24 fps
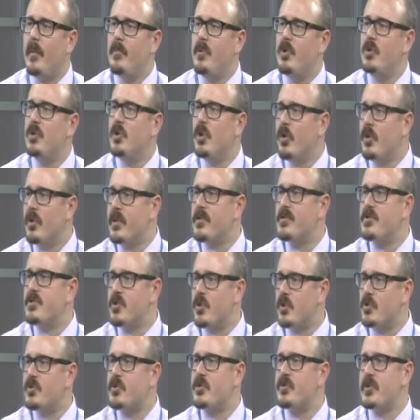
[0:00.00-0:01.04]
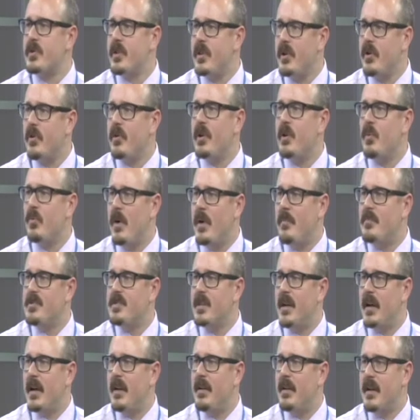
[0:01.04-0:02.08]
you'd go to the Social Security
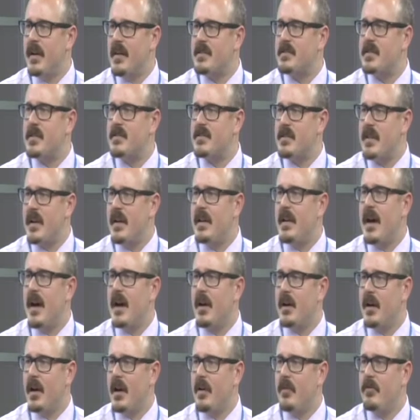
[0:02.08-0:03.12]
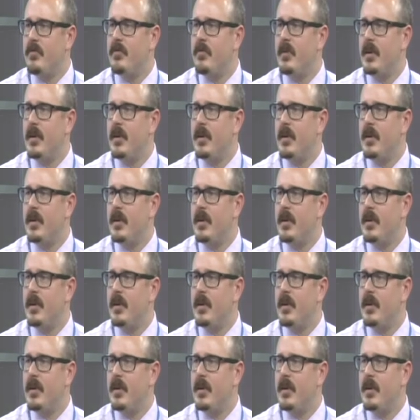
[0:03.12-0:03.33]
website, ssa.gov,